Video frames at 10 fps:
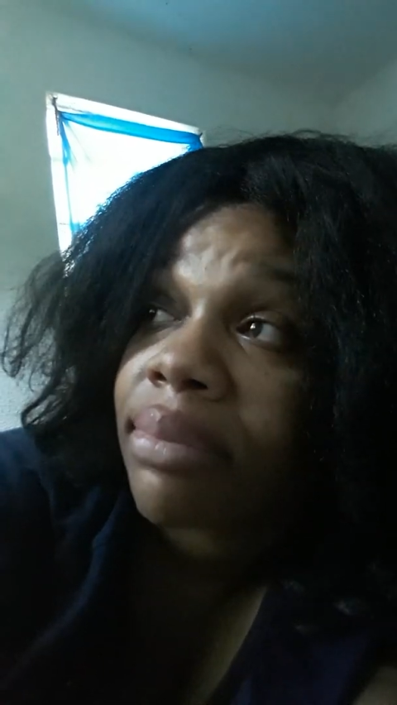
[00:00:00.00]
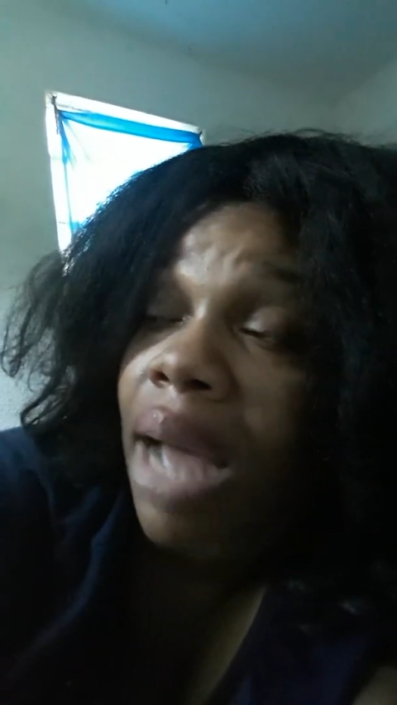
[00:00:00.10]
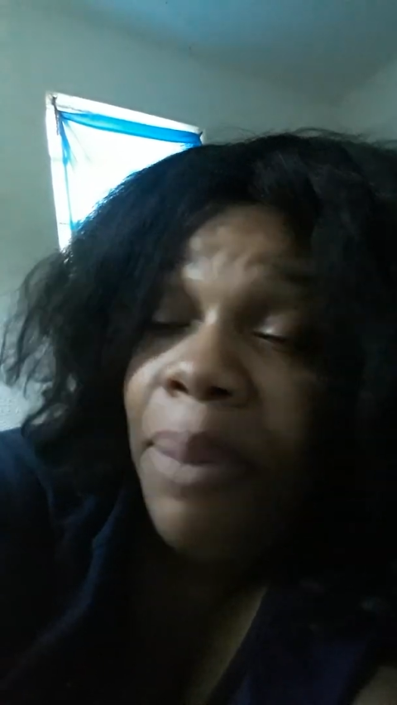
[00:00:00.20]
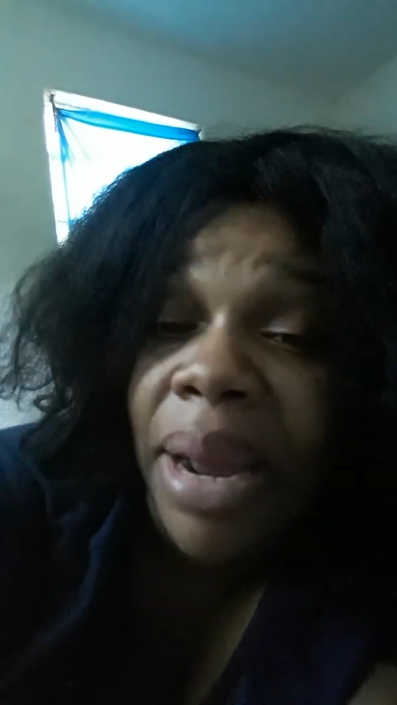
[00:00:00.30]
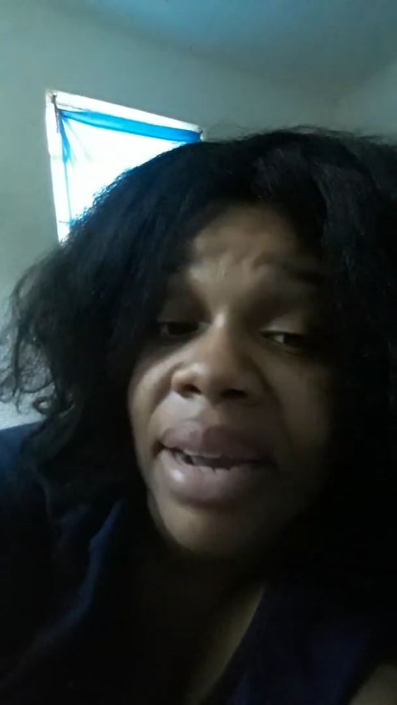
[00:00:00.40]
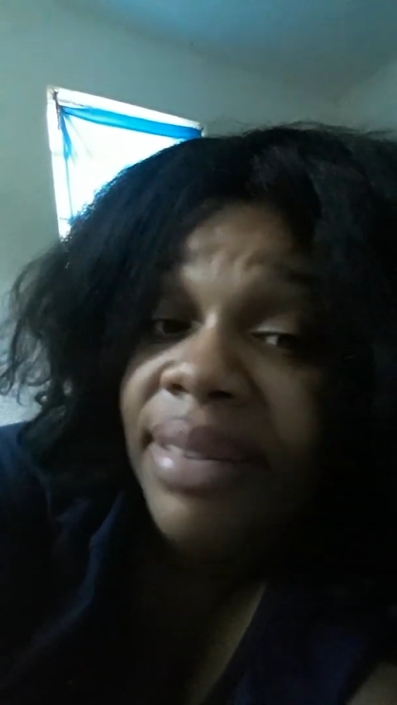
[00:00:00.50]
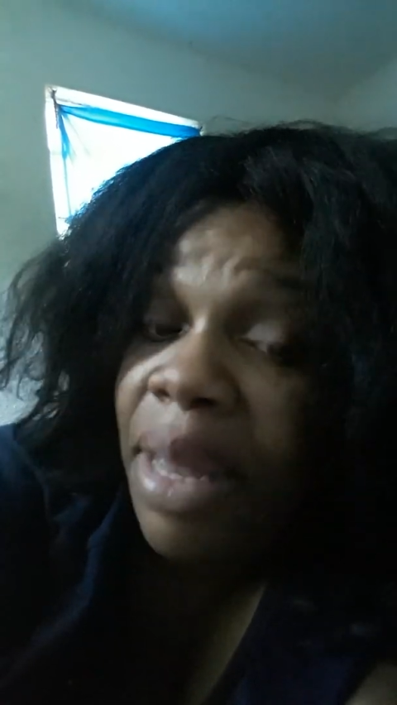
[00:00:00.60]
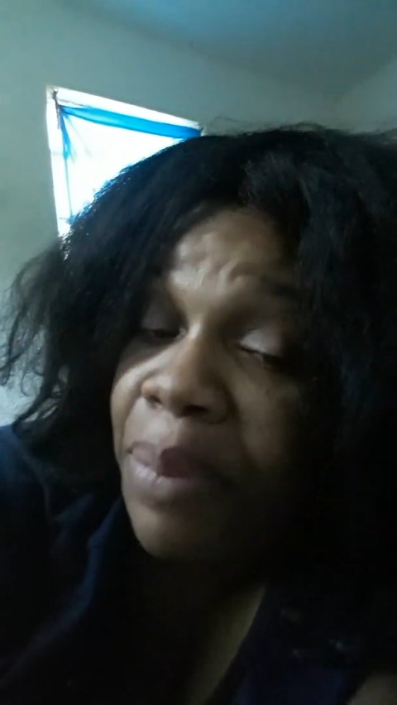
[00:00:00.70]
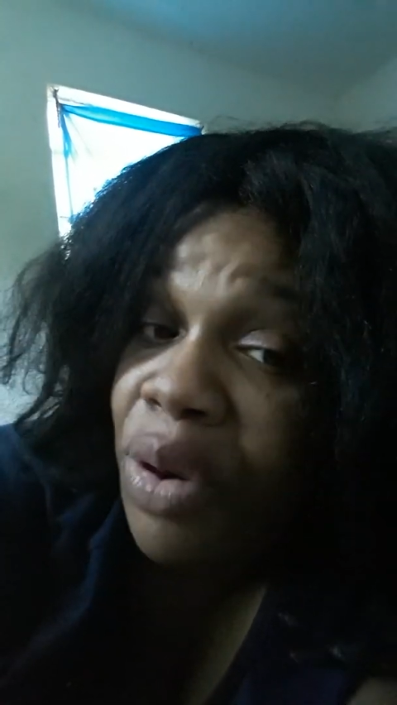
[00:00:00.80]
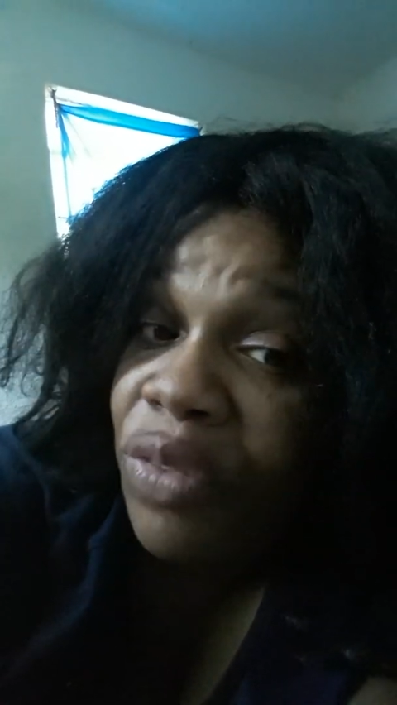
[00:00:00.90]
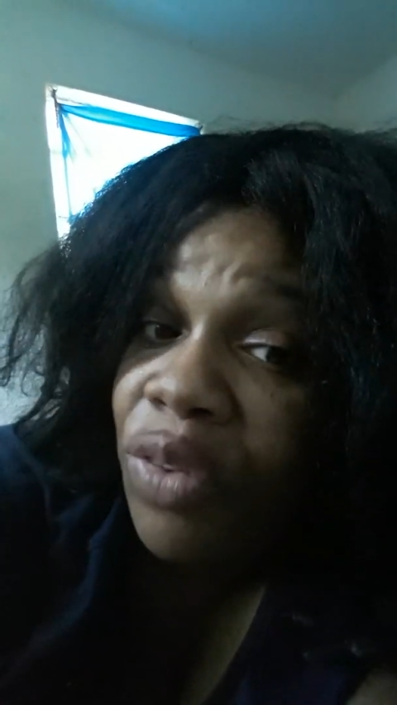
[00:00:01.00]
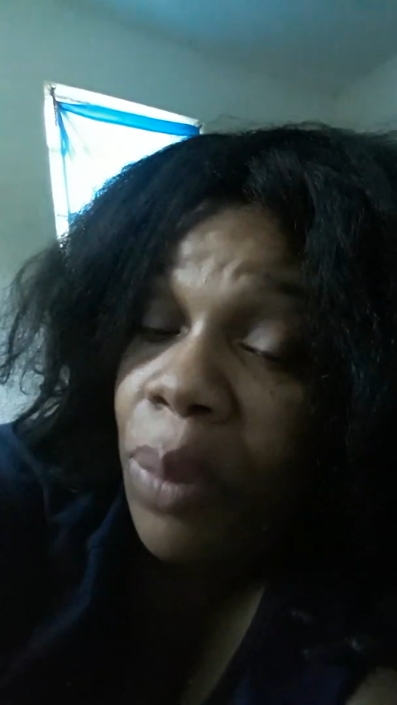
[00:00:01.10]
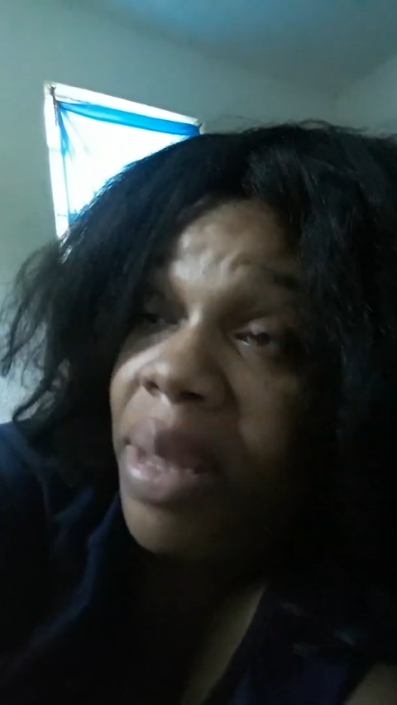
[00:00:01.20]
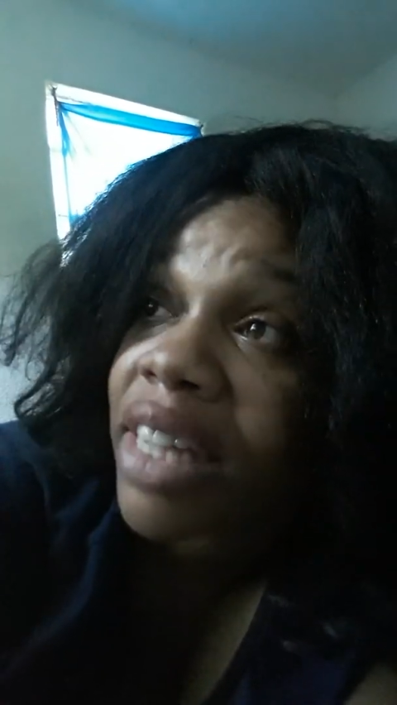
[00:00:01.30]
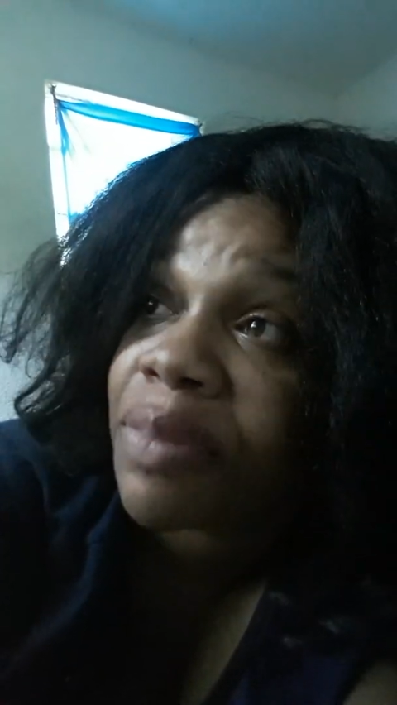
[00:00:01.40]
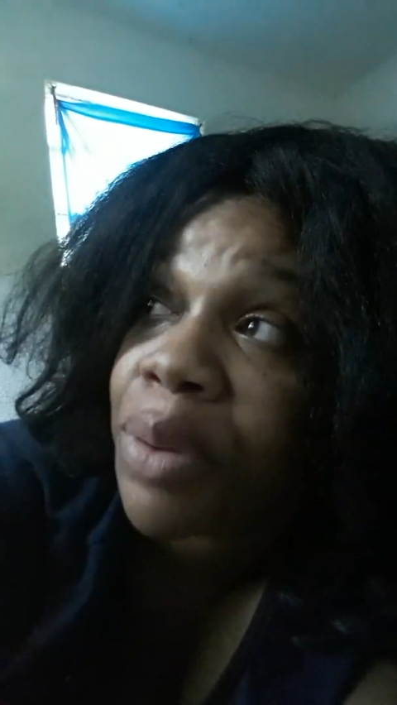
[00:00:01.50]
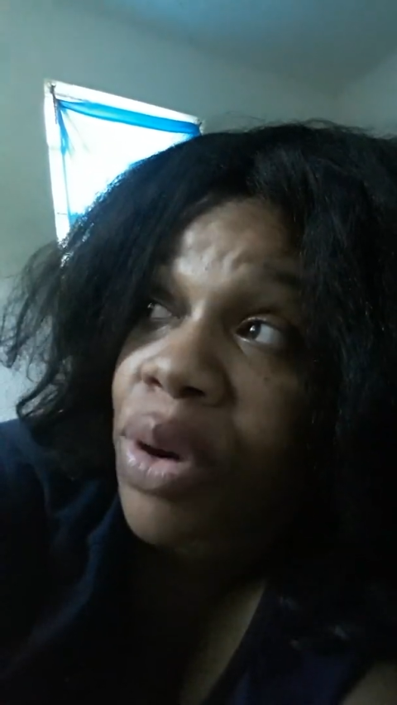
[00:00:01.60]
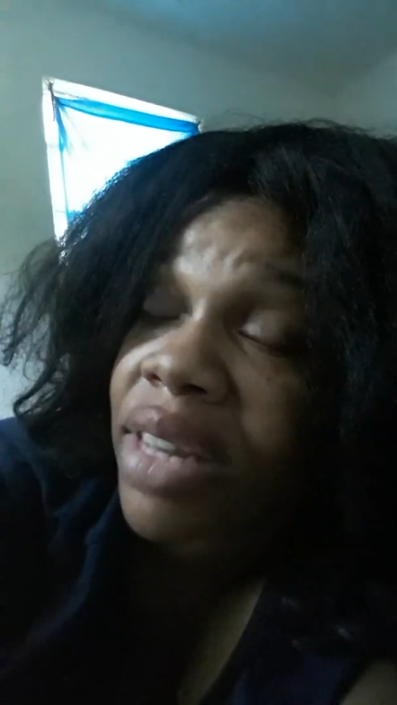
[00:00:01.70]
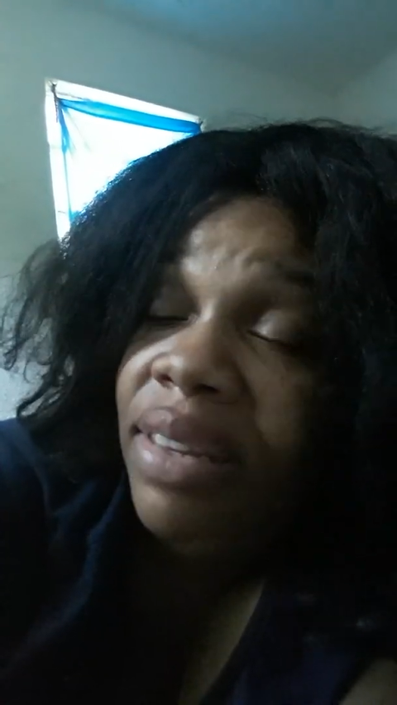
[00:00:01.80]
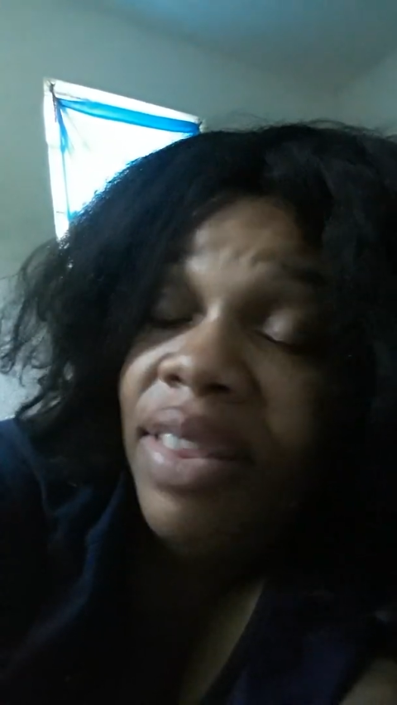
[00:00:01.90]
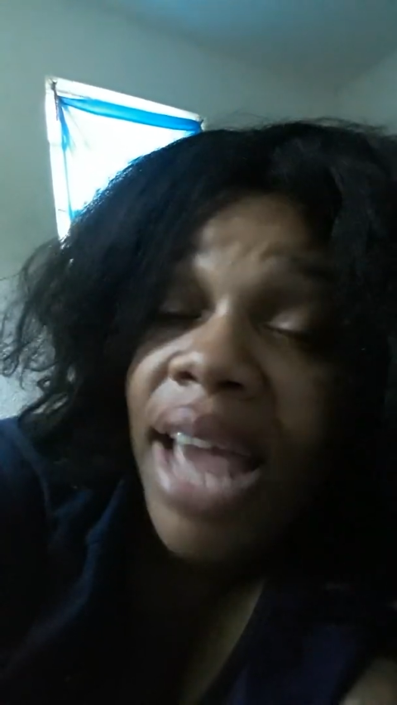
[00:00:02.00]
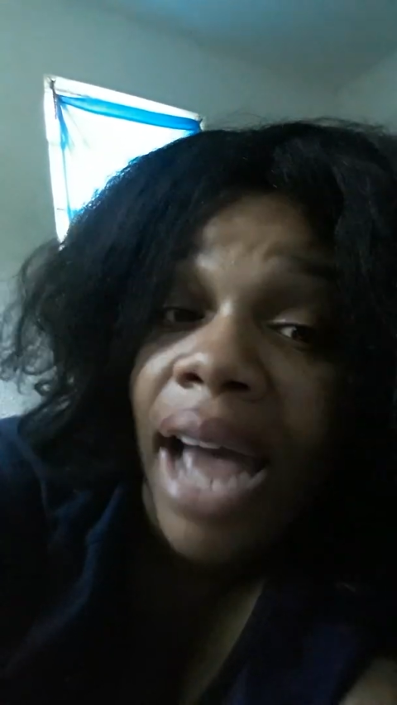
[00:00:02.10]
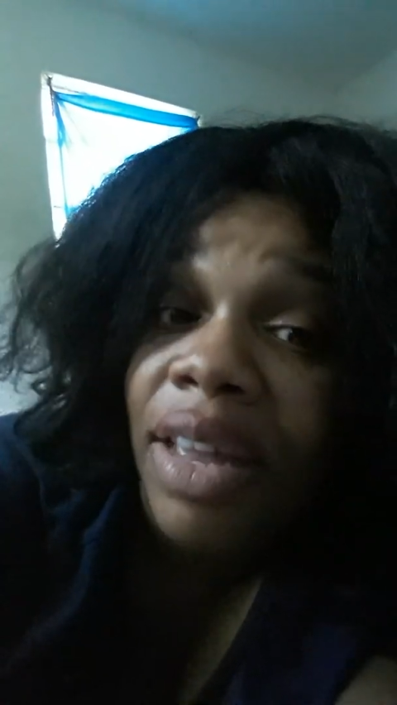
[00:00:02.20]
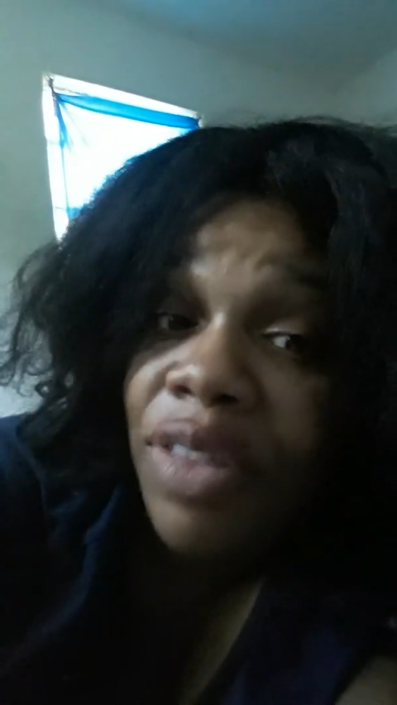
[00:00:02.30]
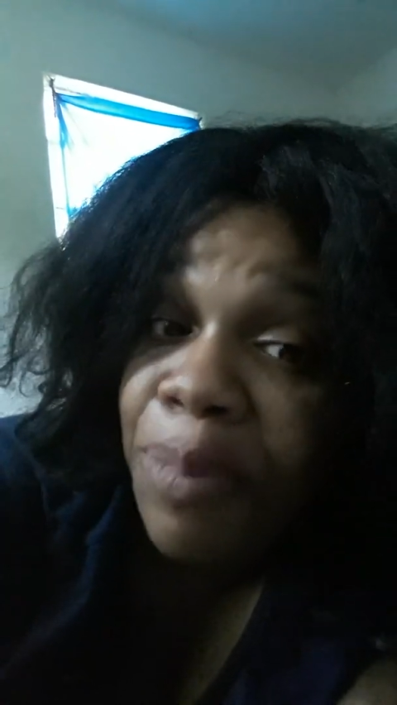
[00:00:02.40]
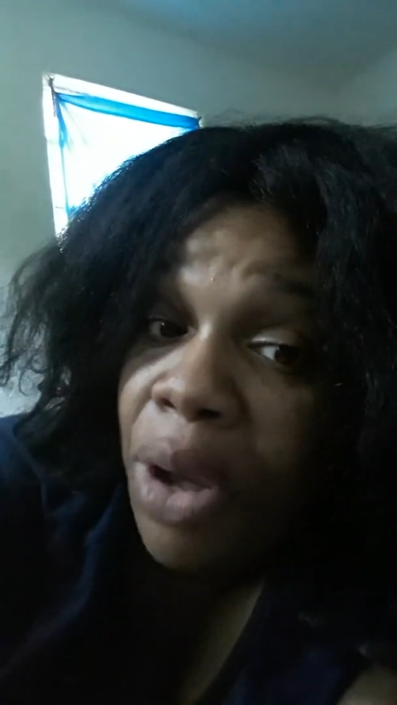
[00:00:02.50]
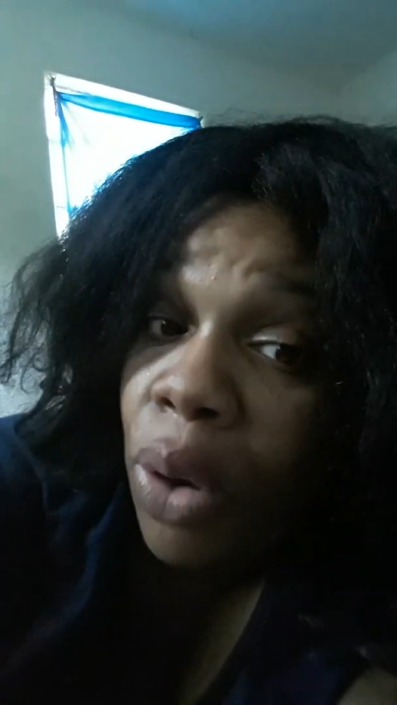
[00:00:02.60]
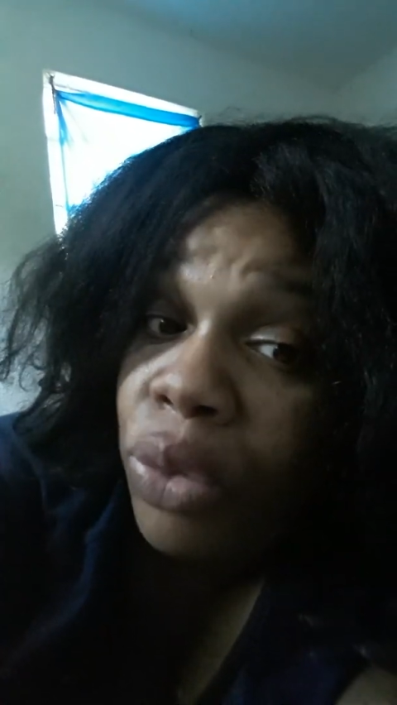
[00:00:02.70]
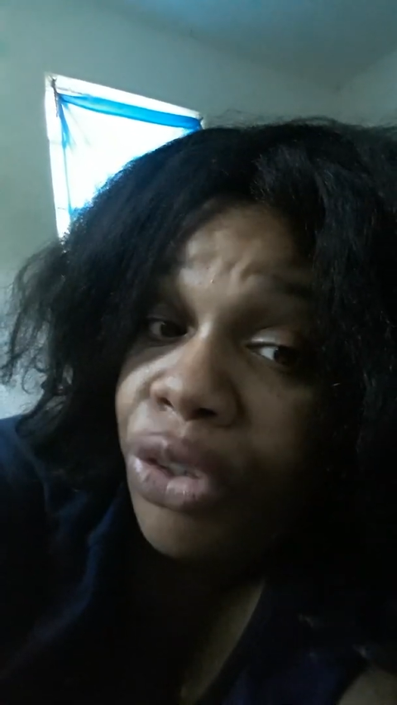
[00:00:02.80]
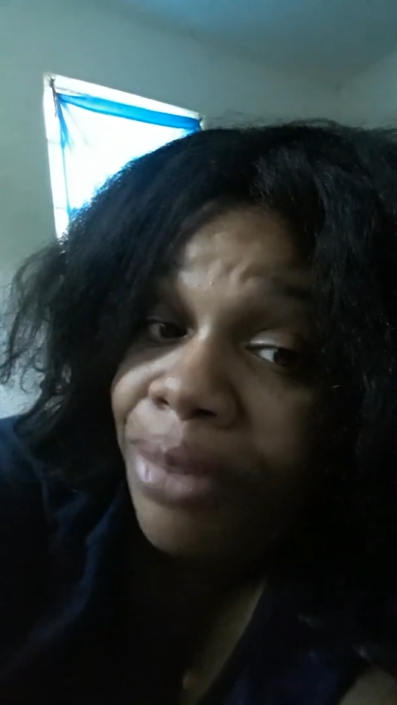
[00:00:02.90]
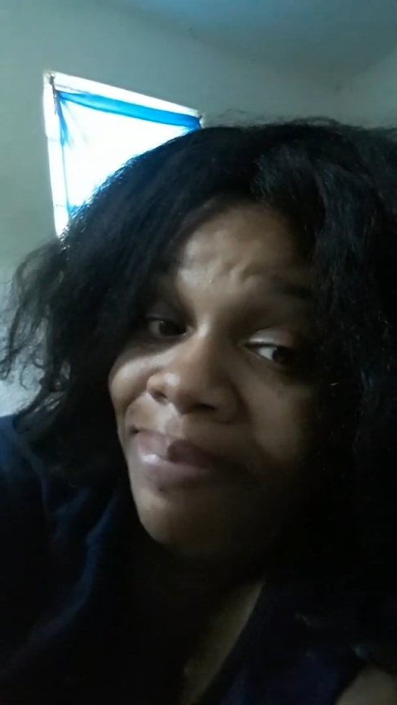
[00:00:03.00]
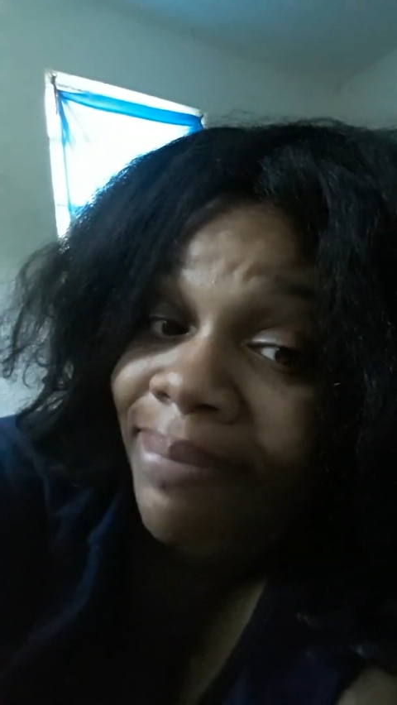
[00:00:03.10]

I'm not going to say beautiful because beauty is in the eye of the beholder.